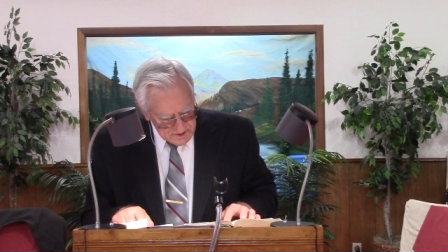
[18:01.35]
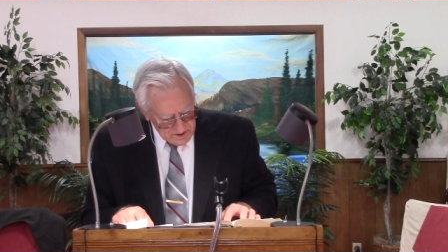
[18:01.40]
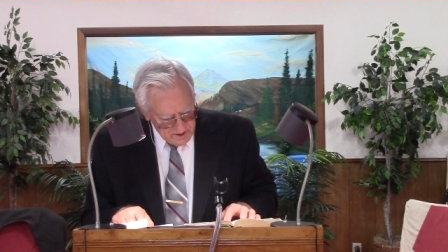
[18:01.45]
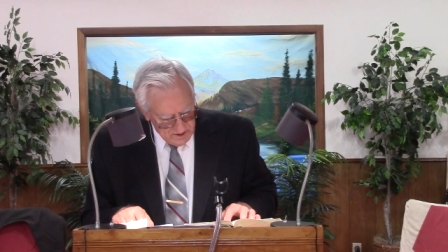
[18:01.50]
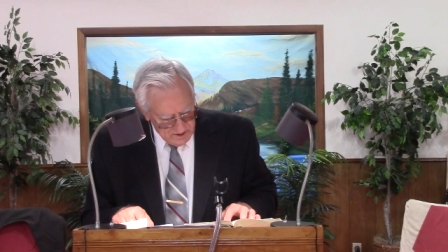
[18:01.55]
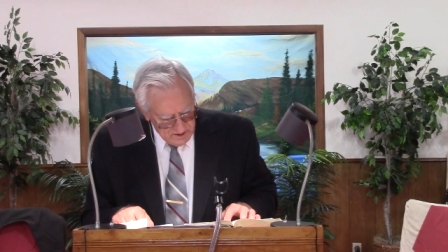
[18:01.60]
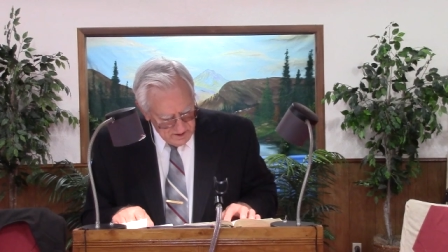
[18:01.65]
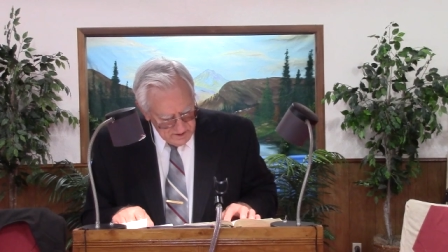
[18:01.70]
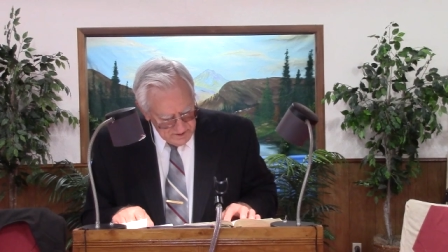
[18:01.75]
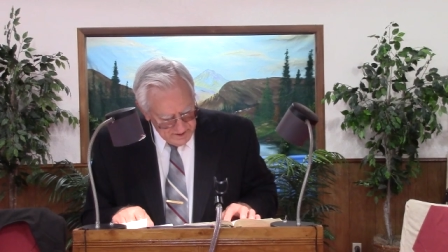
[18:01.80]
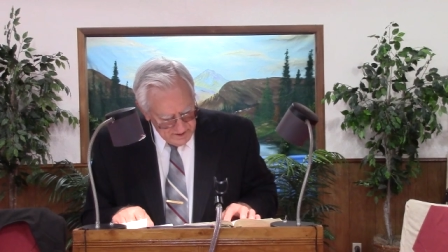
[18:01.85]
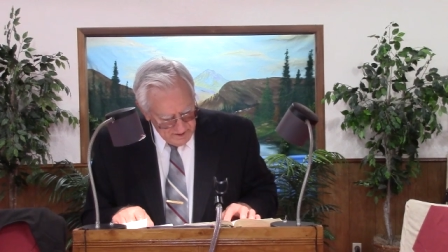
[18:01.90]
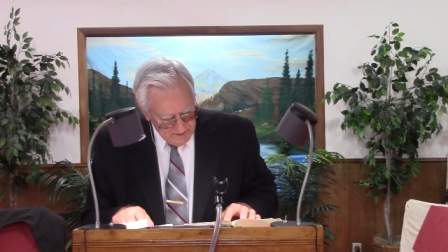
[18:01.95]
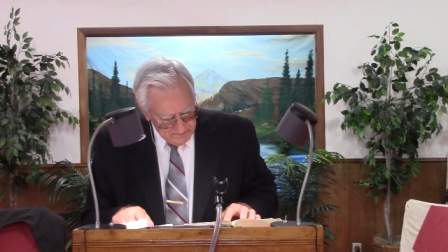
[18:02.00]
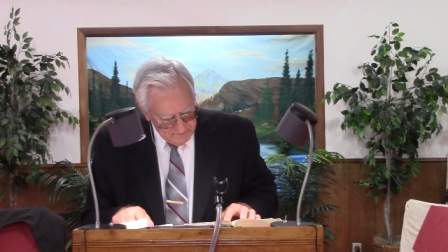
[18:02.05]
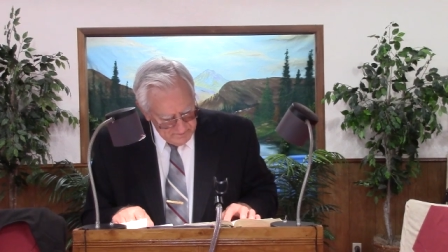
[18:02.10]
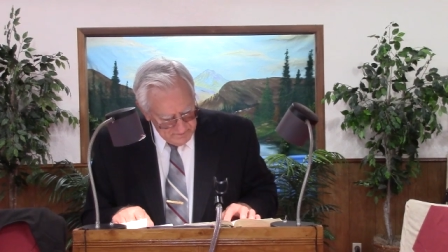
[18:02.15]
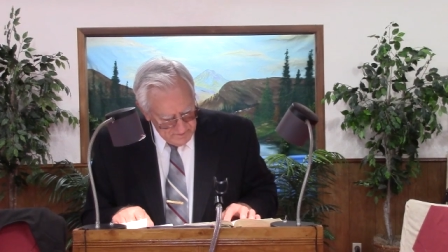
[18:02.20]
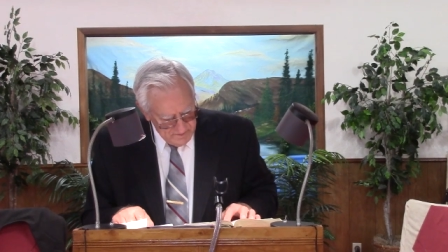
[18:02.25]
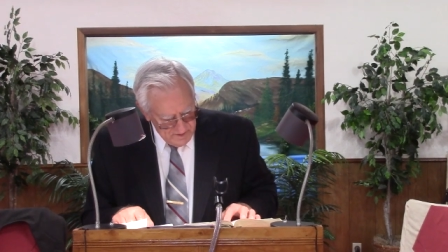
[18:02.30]
called
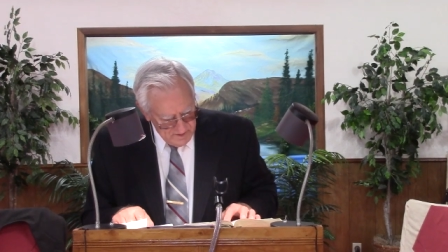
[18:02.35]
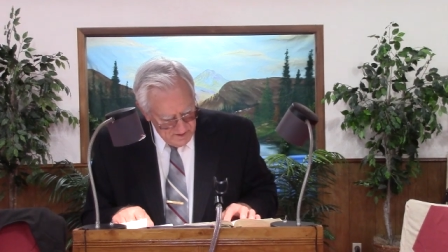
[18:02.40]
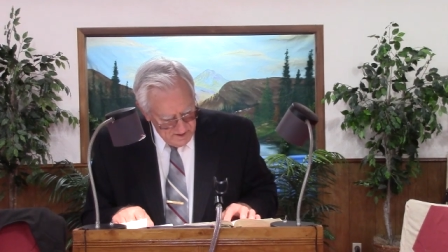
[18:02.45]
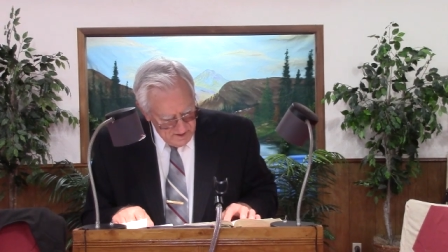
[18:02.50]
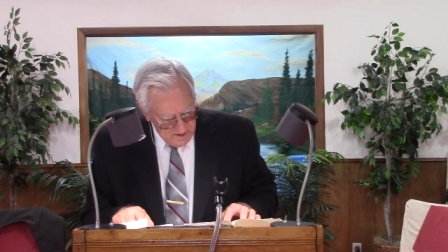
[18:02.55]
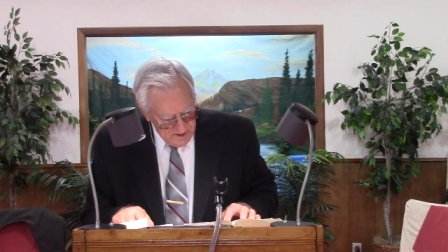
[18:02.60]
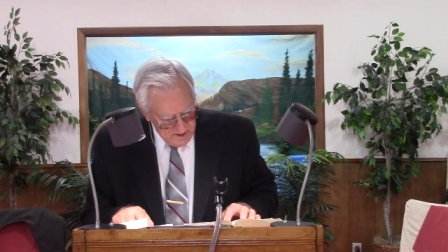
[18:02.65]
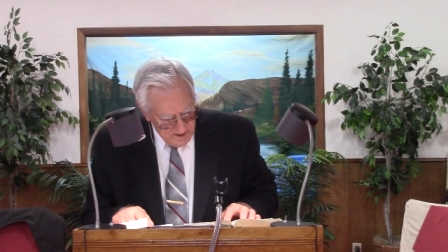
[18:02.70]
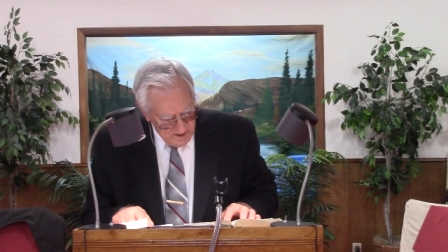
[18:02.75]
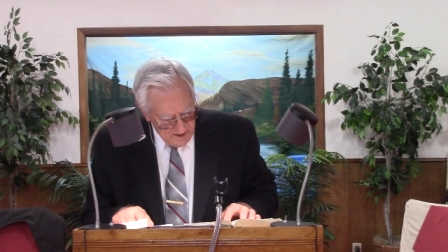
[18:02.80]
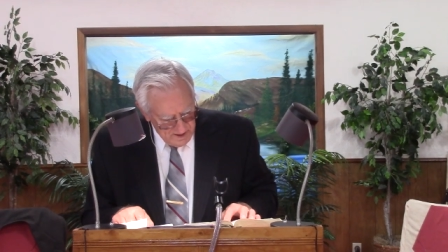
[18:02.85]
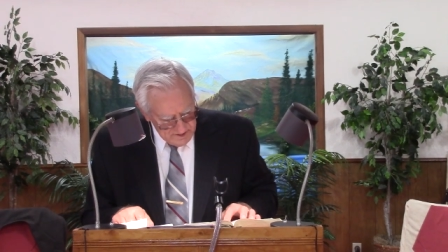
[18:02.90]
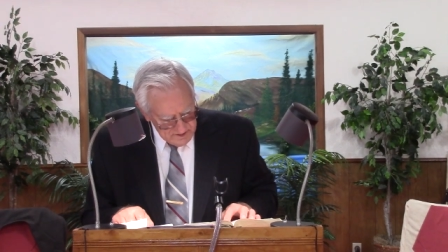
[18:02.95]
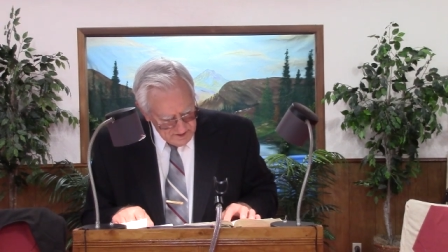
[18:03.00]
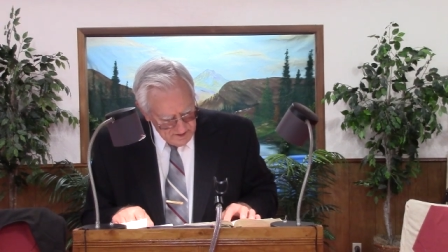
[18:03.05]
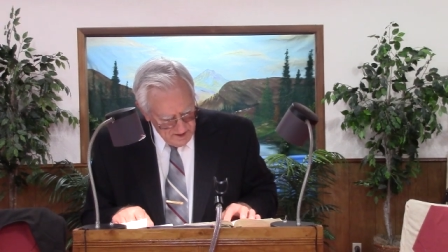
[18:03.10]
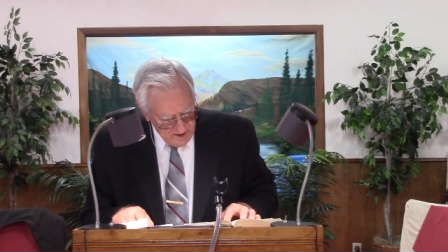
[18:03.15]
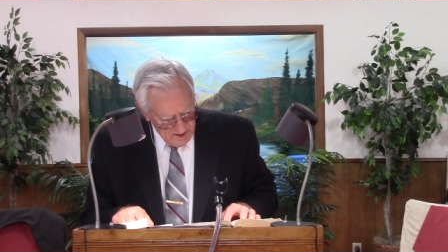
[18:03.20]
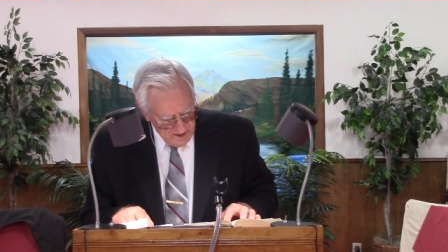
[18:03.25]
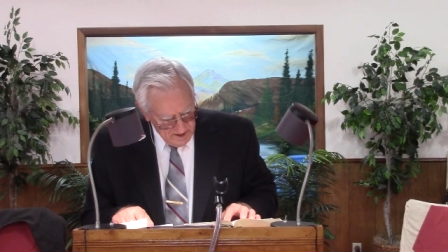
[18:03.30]
them
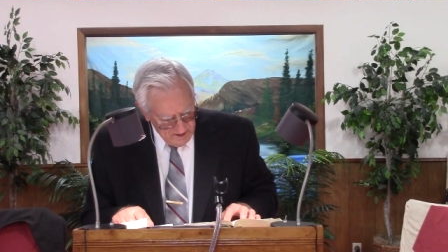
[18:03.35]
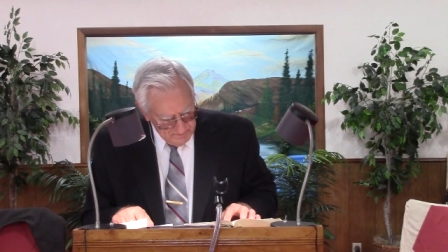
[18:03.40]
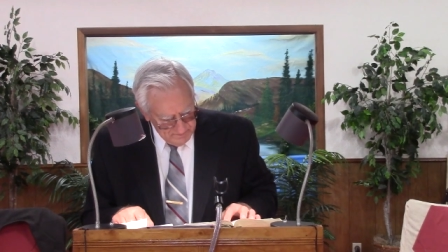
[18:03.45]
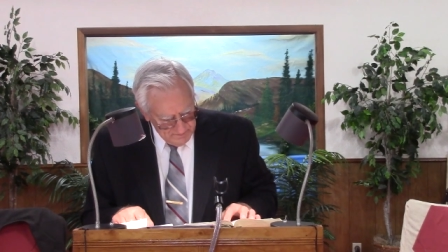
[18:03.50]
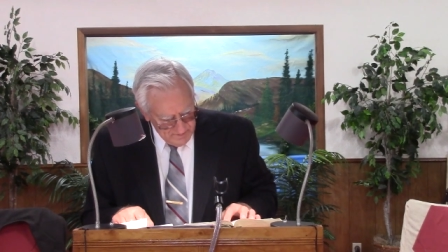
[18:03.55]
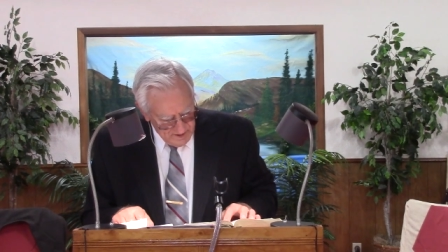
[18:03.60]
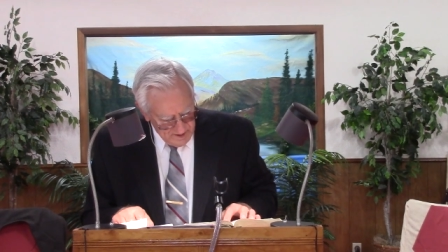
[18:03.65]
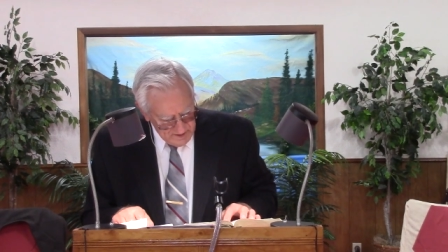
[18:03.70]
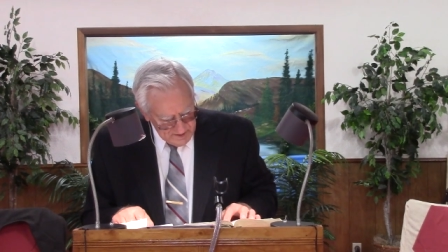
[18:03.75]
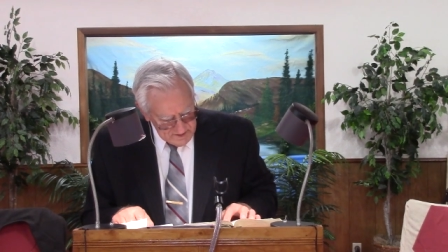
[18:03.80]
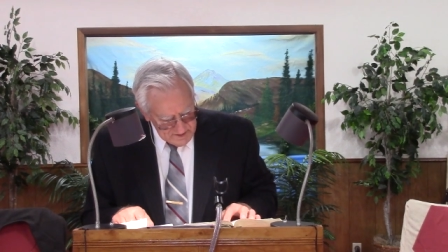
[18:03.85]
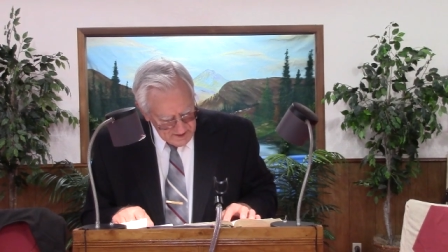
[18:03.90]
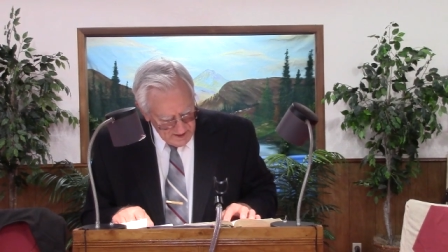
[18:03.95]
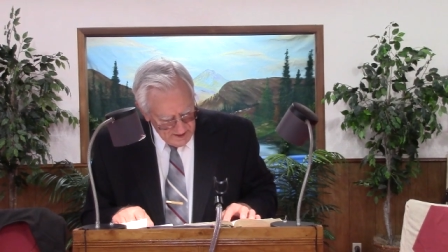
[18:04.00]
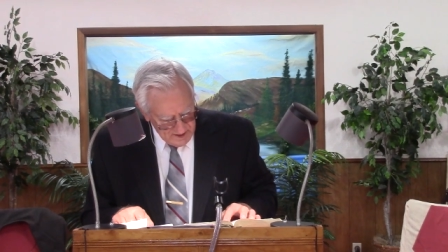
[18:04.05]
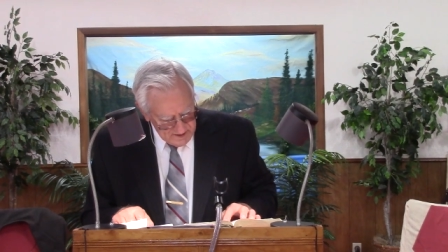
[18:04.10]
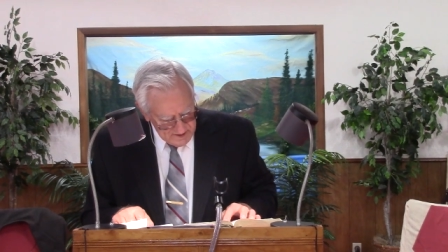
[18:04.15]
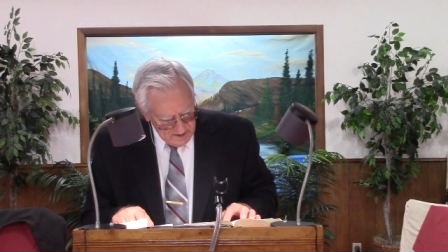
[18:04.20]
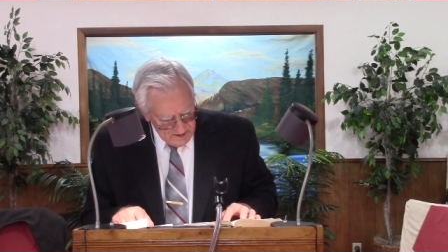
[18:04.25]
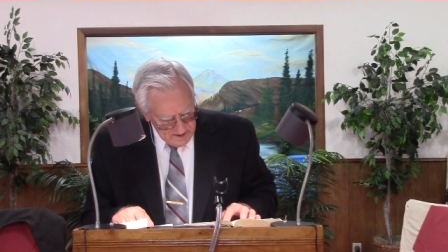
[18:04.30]
unto him and
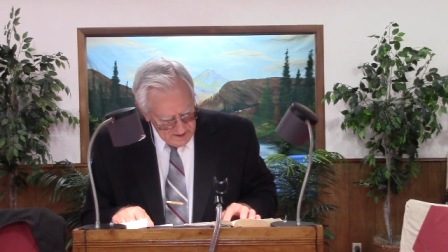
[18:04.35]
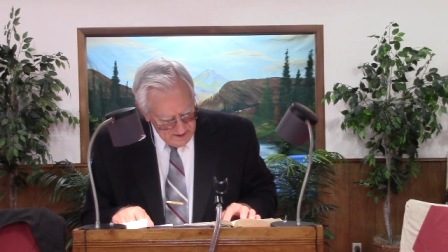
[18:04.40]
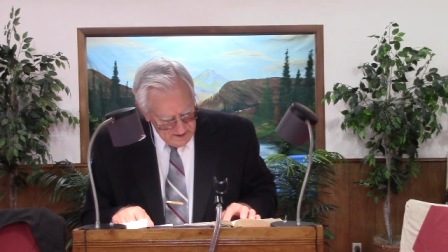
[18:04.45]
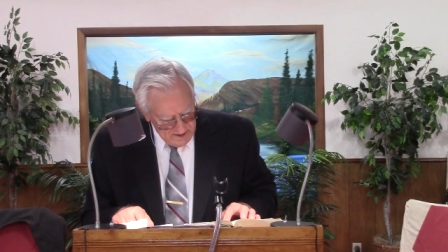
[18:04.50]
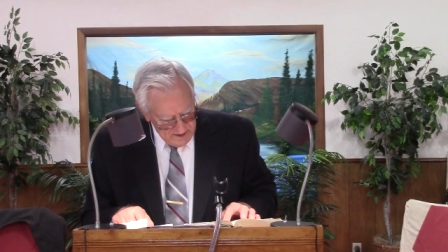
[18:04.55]
said,